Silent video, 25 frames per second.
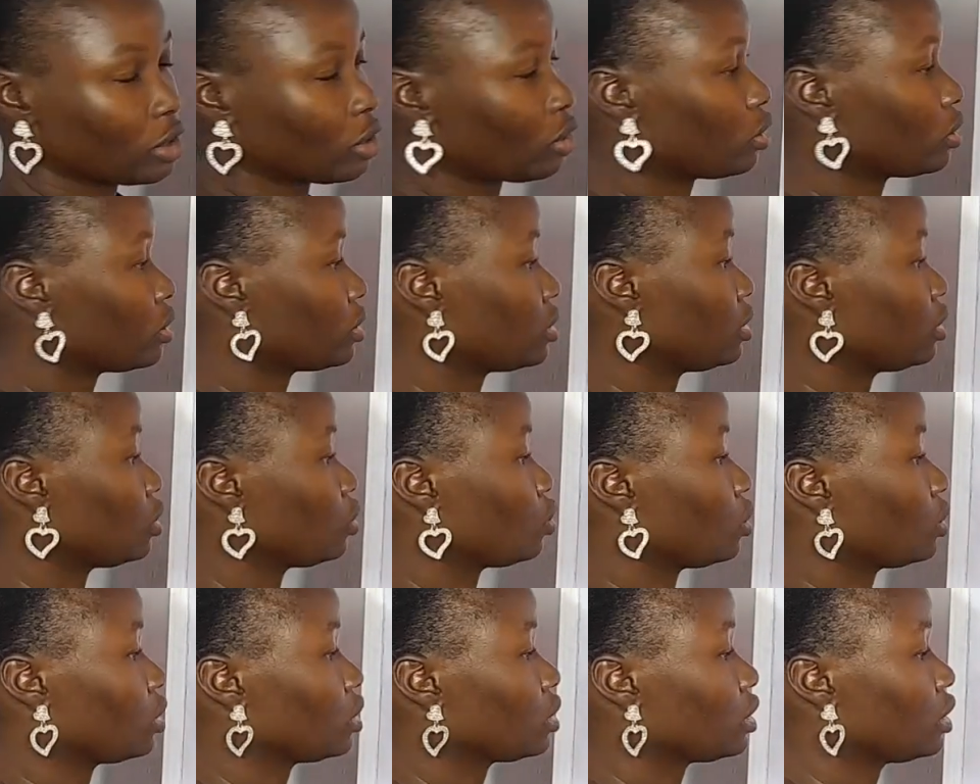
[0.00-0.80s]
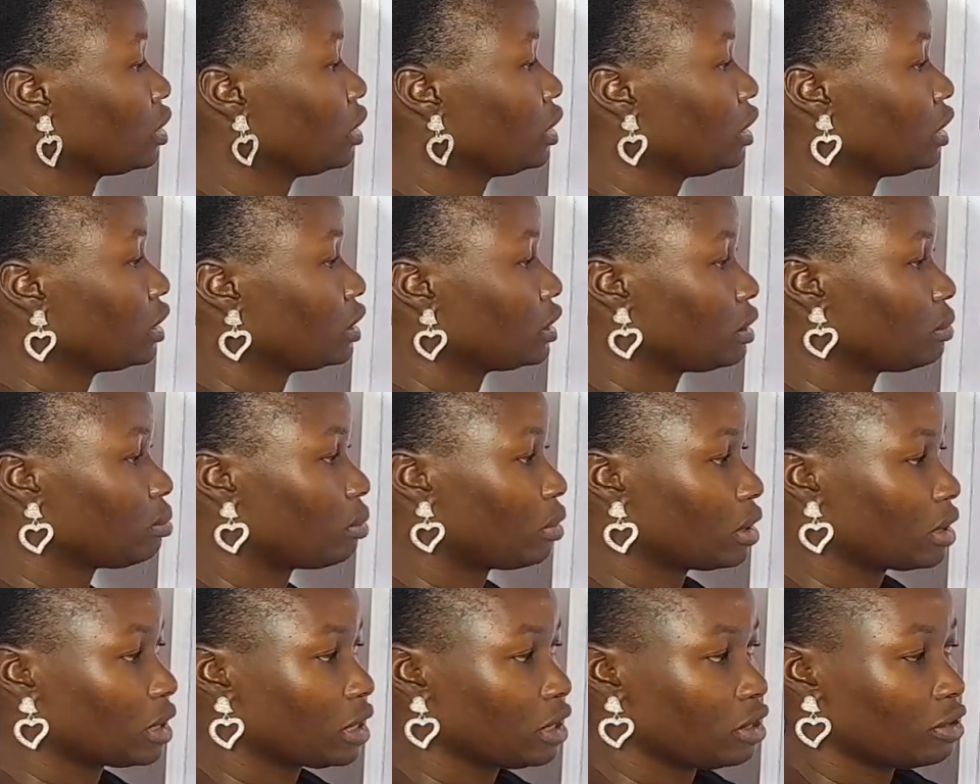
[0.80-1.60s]
cost is what? The
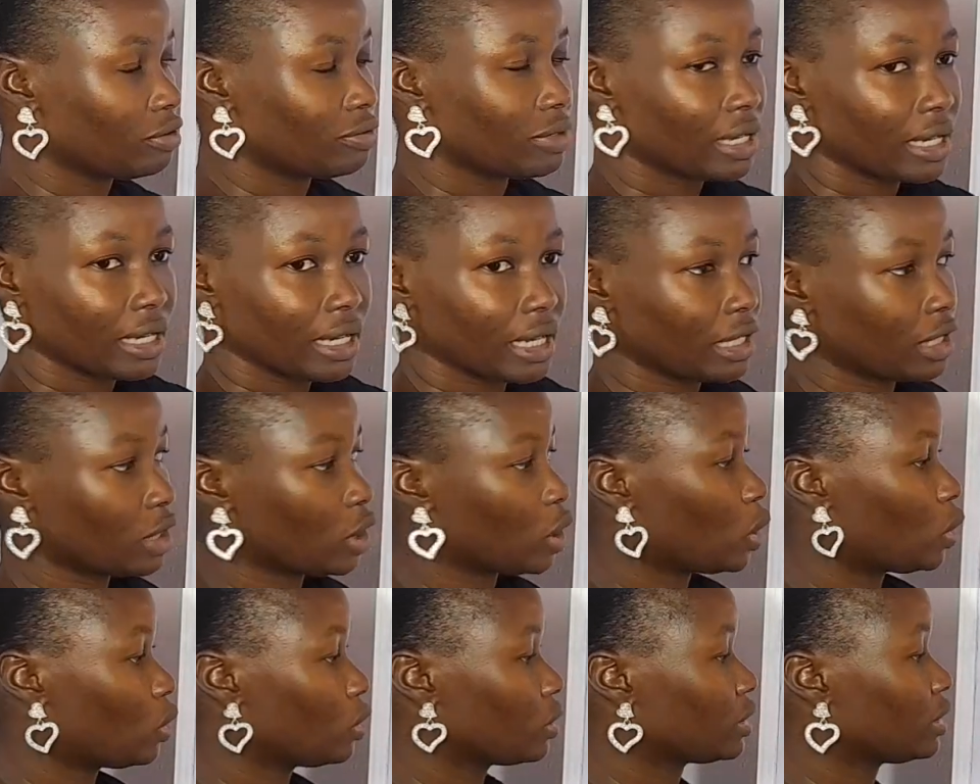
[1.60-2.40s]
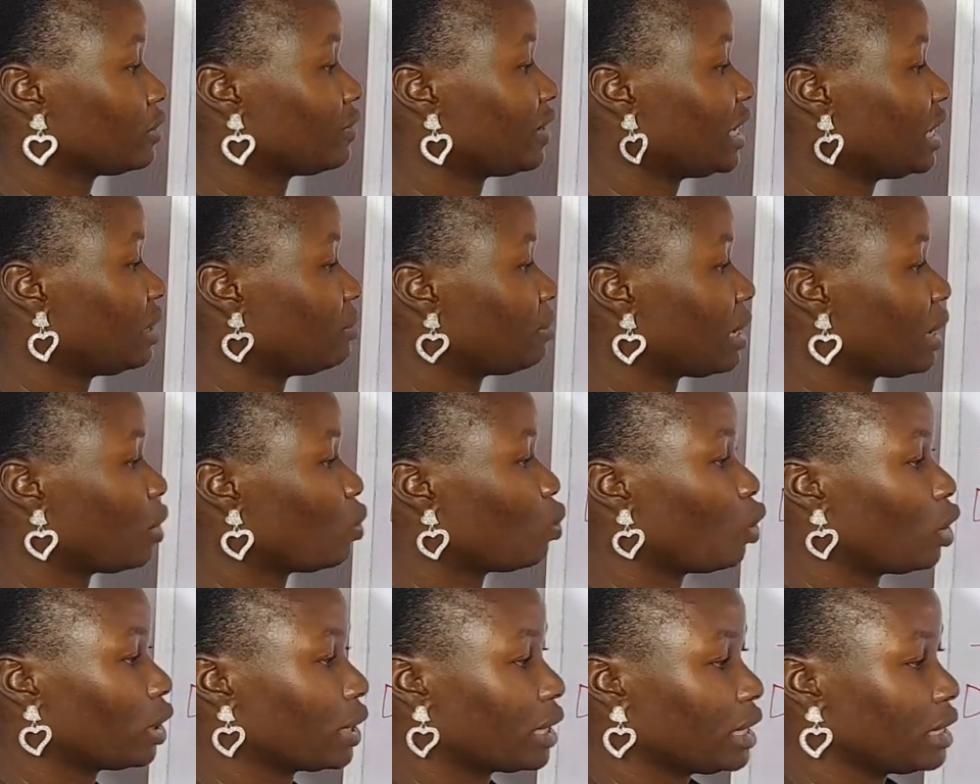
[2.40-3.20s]
monthly overhead cost divided by
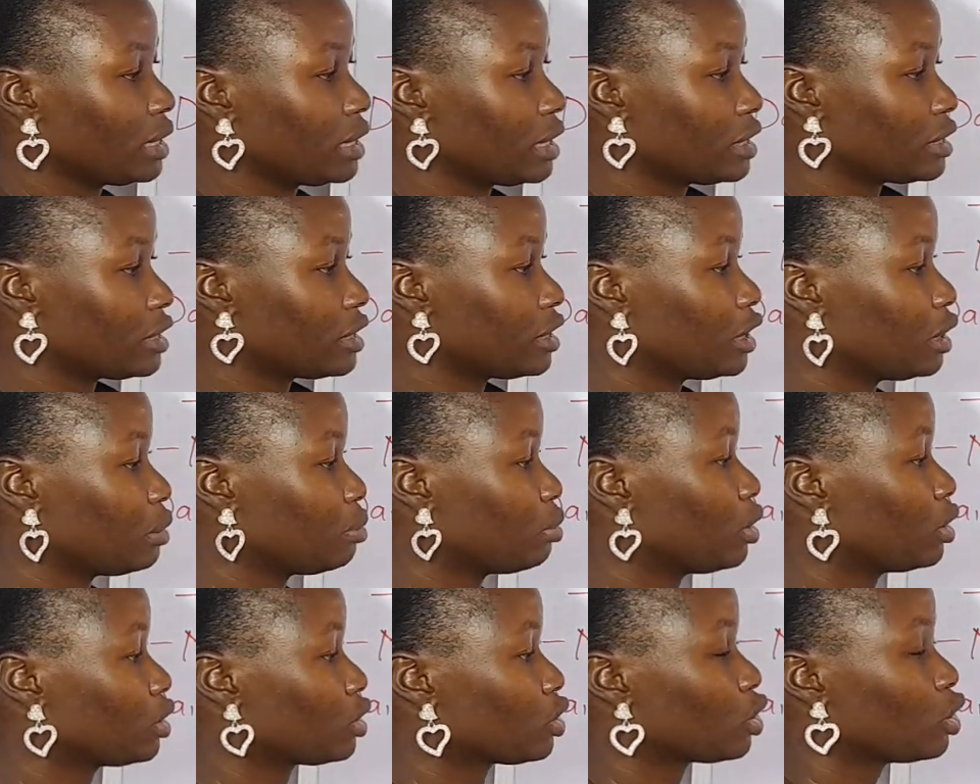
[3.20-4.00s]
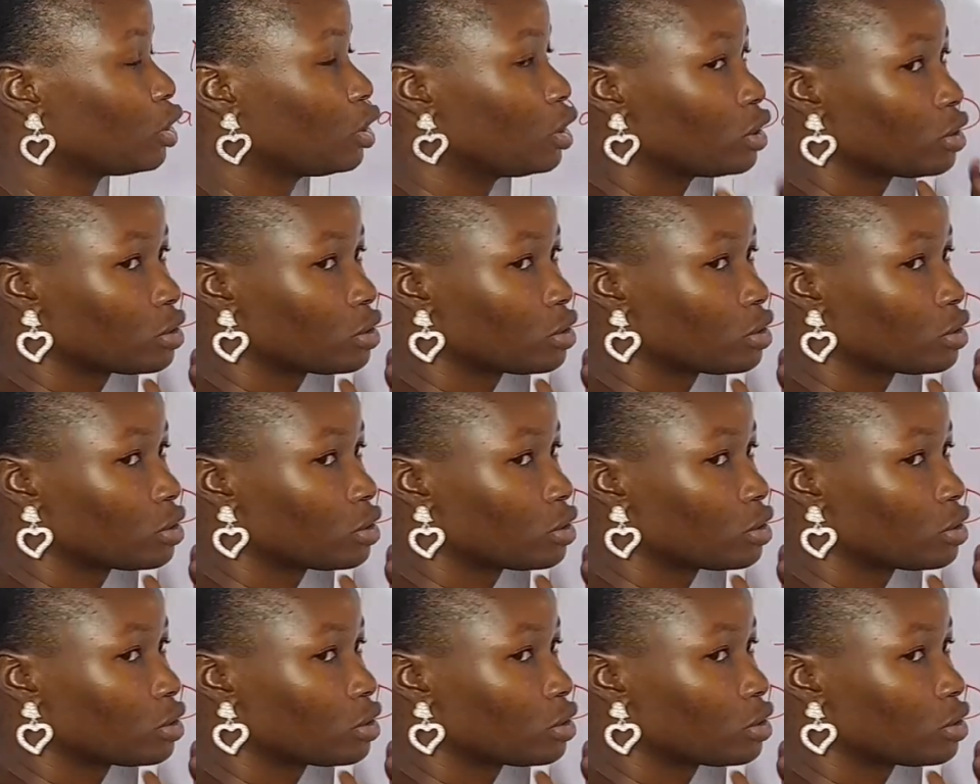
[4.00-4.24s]
working days in a month.